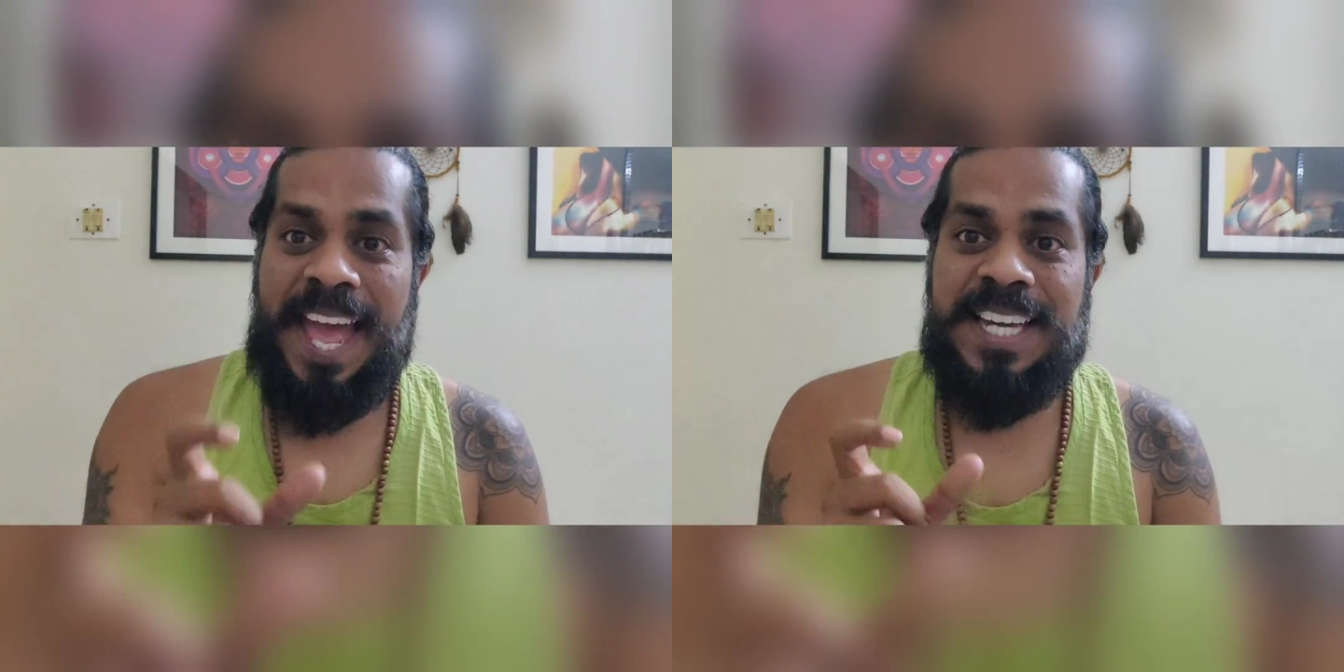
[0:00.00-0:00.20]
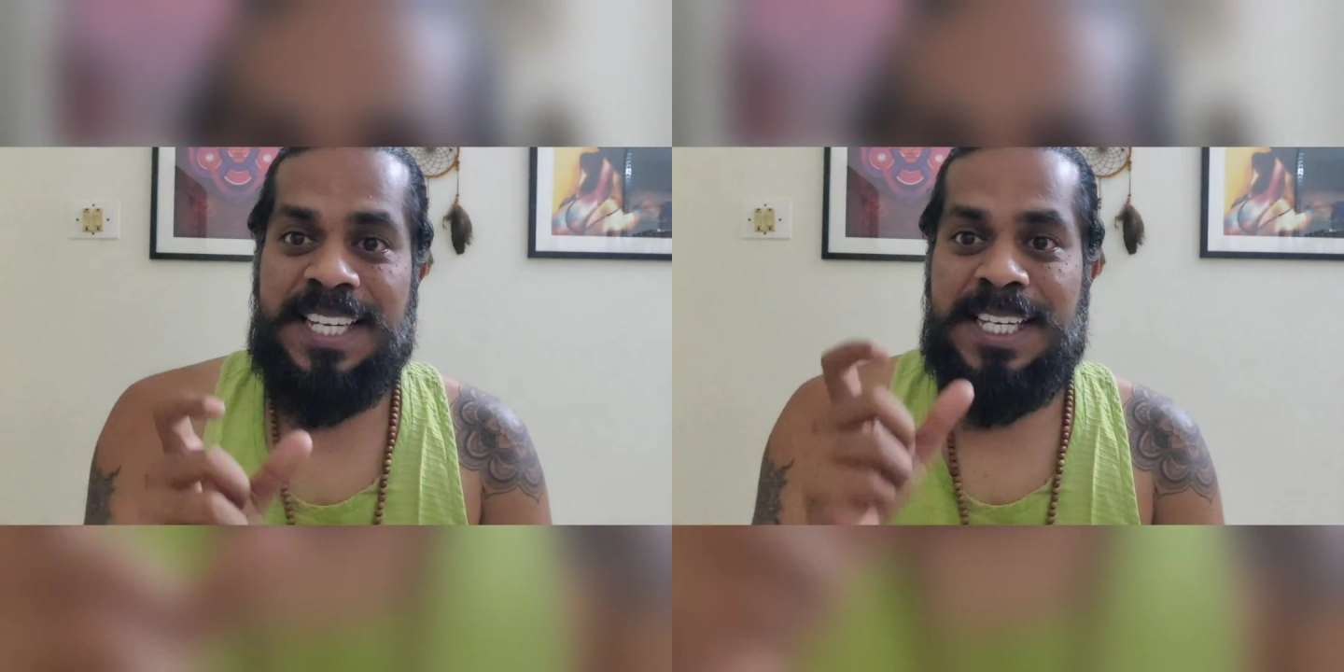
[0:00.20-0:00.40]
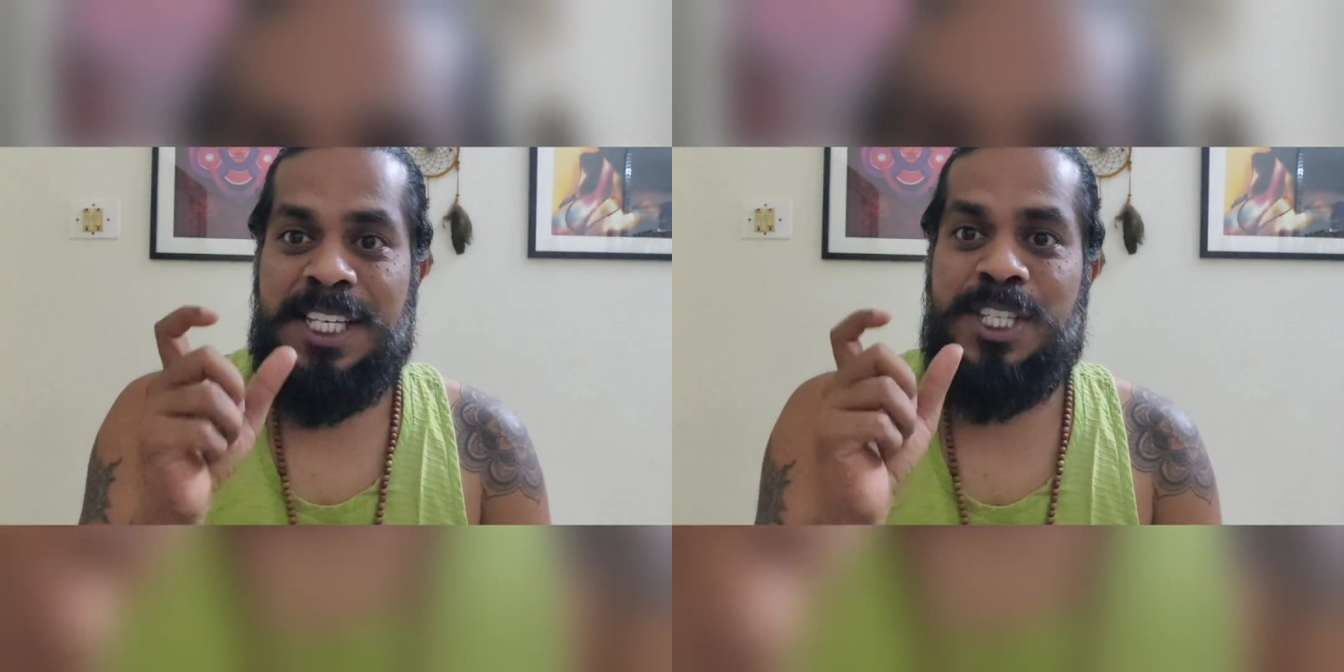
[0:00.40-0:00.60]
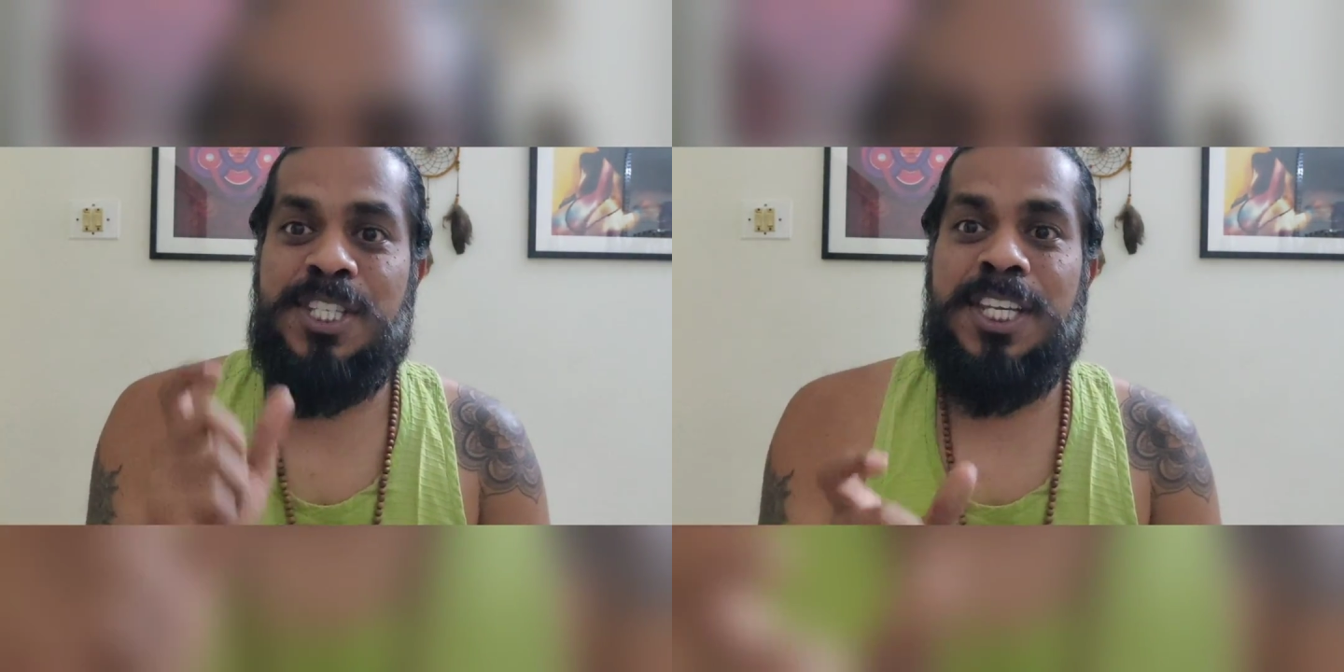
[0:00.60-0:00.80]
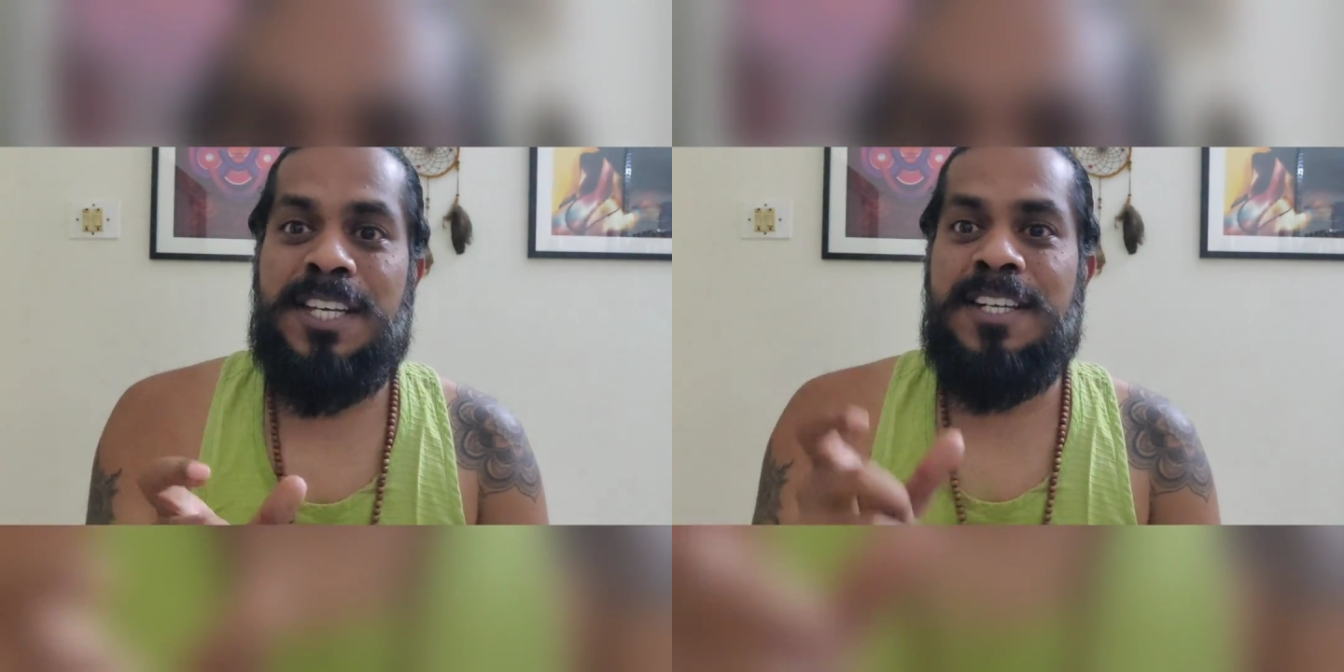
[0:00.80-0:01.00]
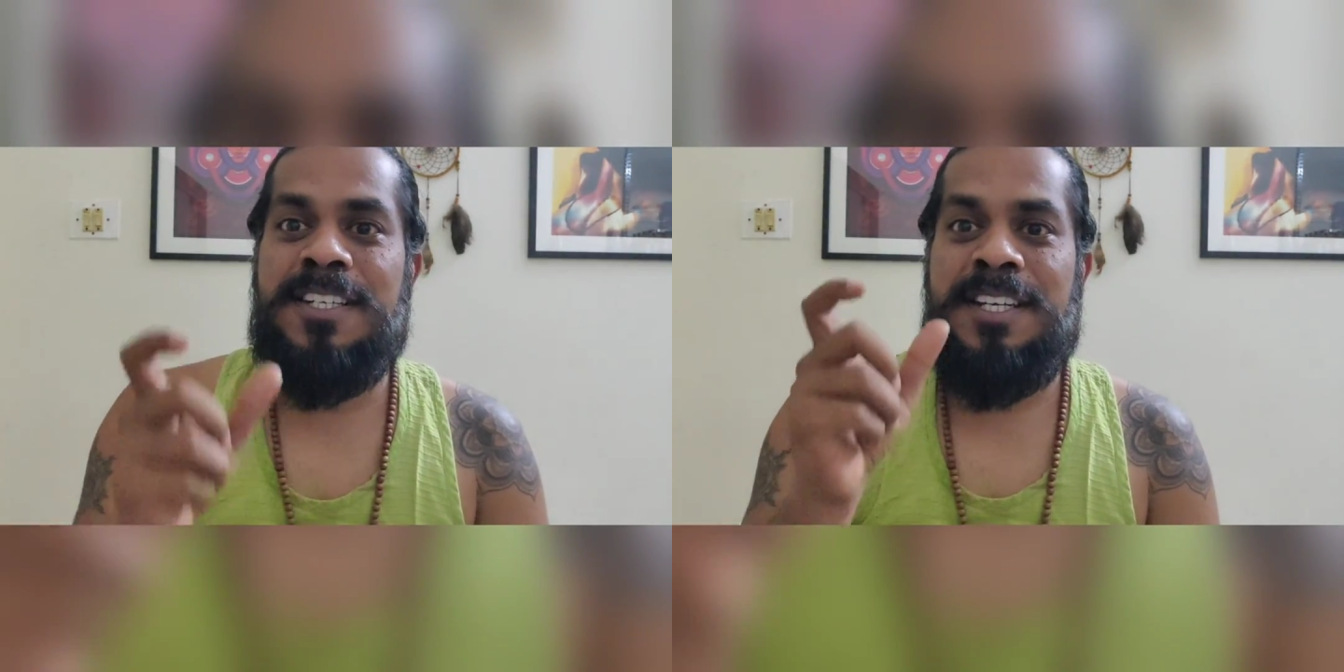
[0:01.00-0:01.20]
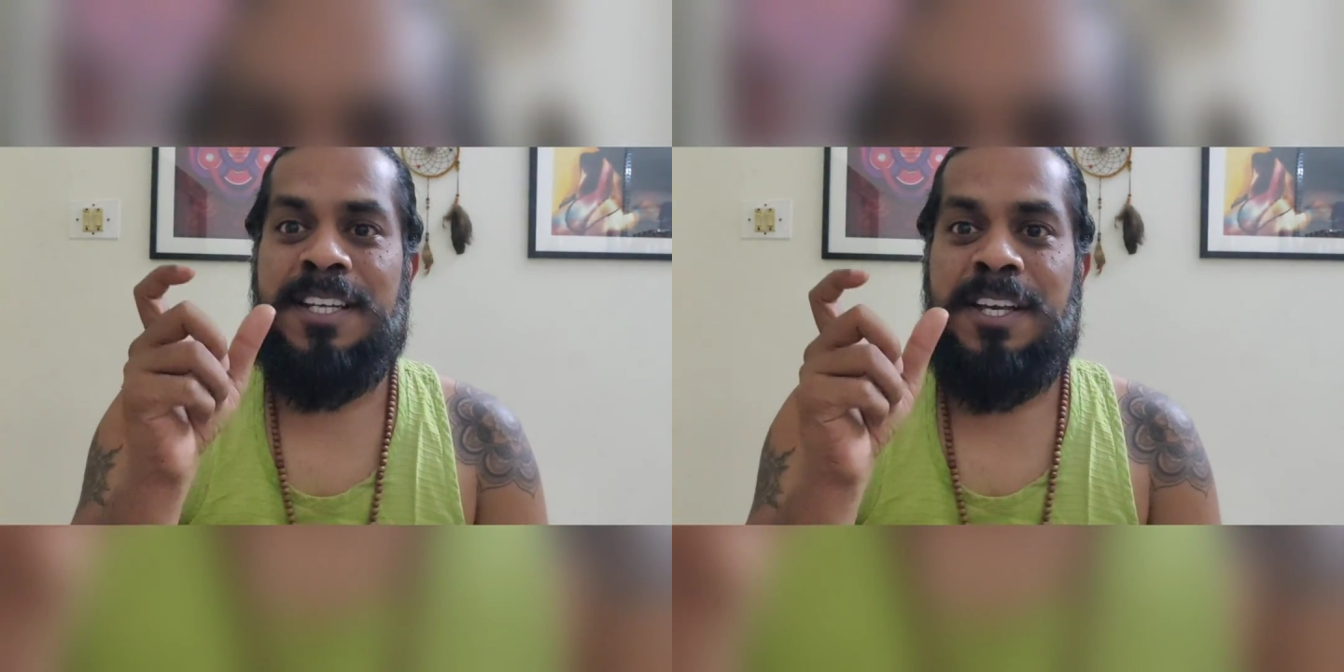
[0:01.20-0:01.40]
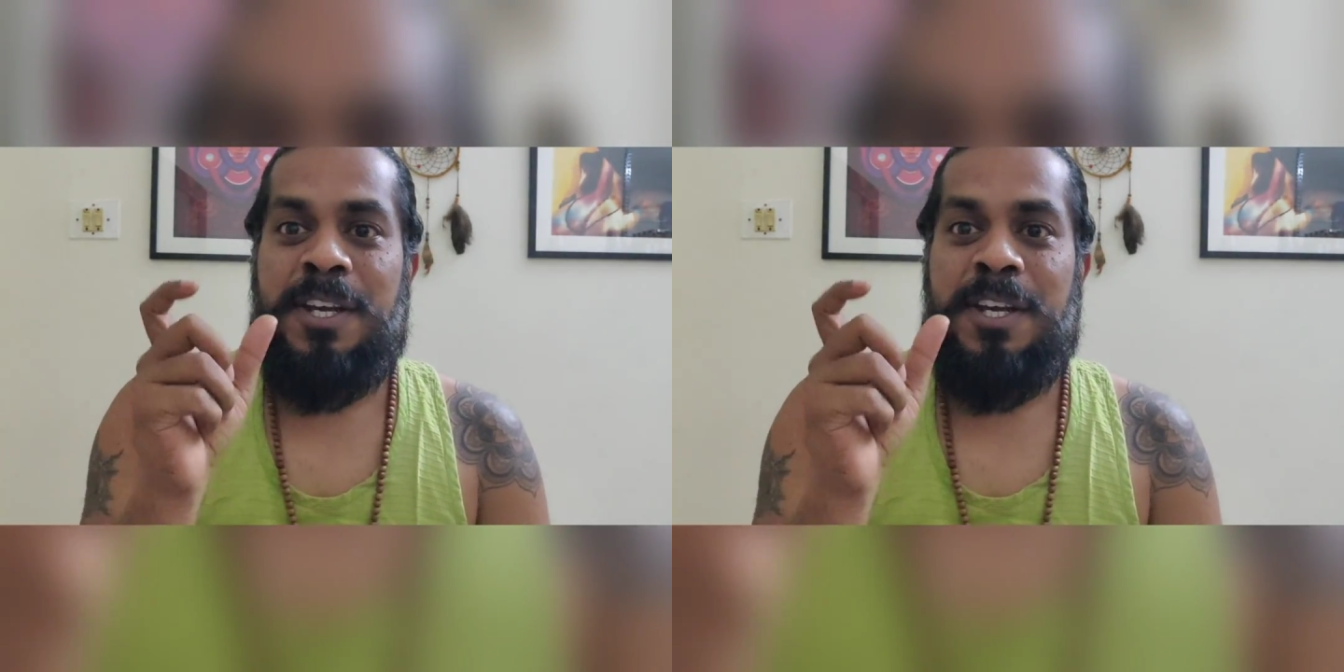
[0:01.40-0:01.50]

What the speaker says: that secret